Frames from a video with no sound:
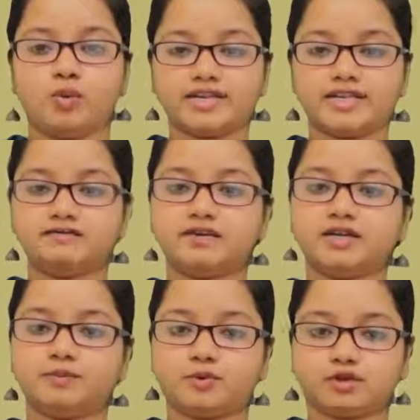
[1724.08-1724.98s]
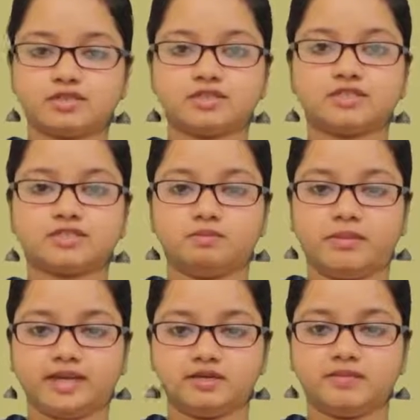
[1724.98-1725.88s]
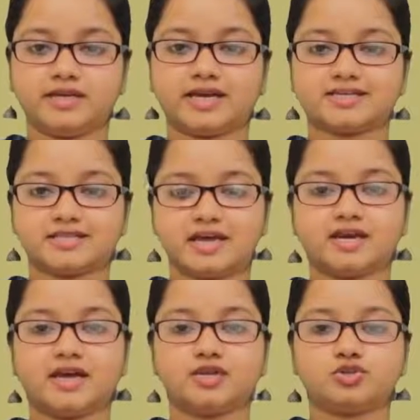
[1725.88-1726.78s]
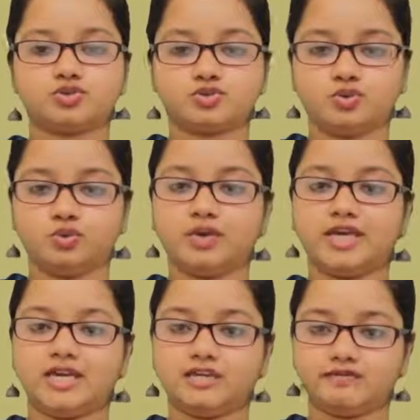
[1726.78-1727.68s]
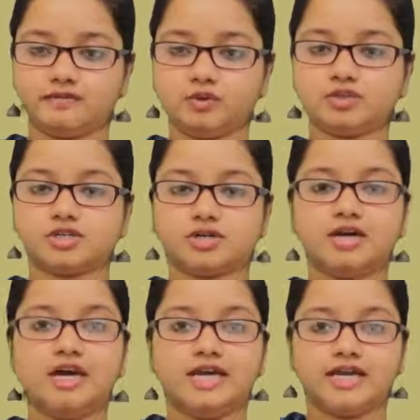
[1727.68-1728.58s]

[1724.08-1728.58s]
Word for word: Whatever the processes might be extended to in the future,